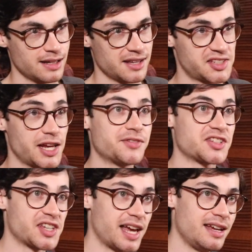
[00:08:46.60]
safe to
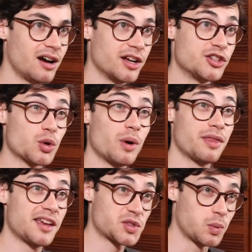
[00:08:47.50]
say I enjoy
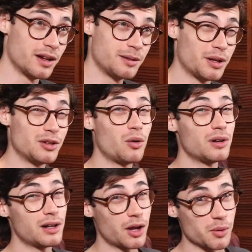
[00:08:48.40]
this one, but not
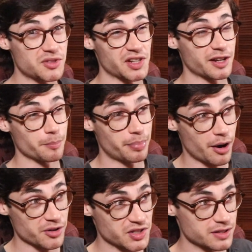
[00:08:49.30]
loads in
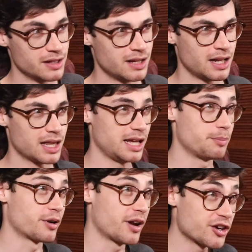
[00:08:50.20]
comparison. The
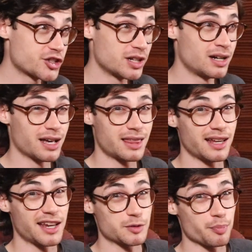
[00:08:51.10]
production I
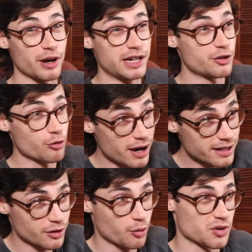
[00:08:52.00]
think is pretty
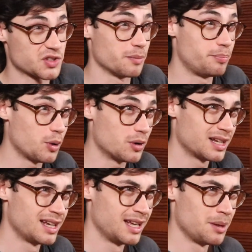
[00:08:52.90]
great across the board,
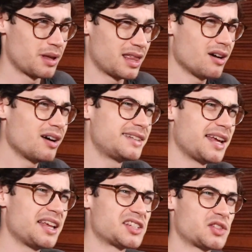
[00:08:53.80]
but the
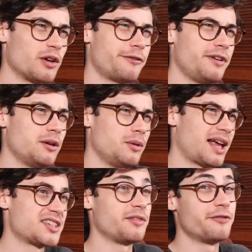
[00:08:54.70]
ideas don't feel
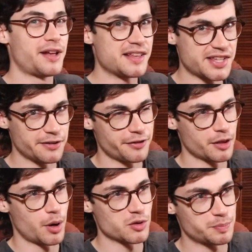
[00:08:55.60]
as inventive for
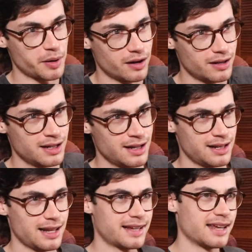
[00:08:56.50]
the most part,
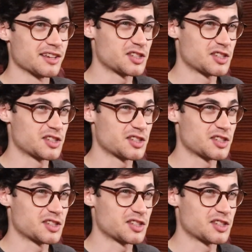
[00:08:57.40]
lacking a